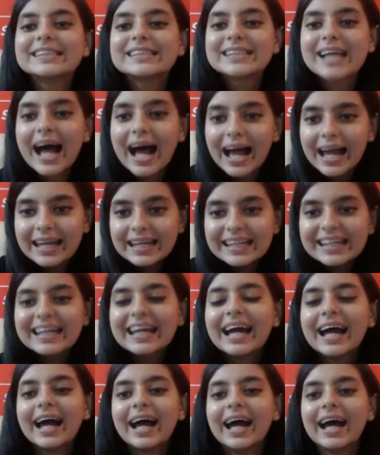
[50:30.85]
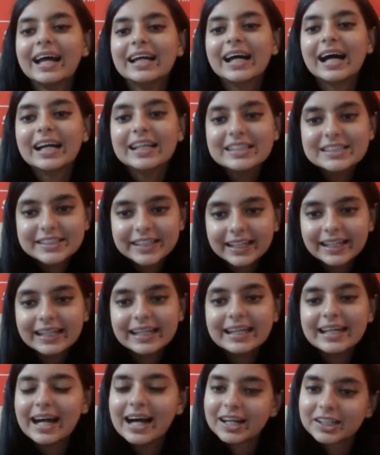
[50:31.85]
Sai,
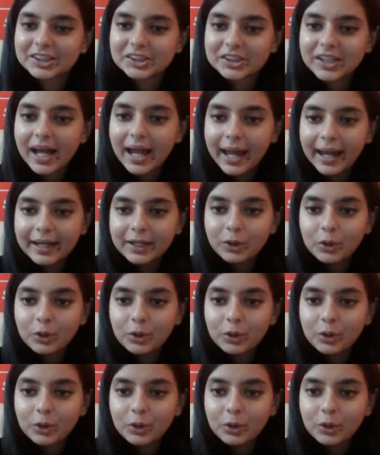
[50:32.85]
Anjali, Akshay.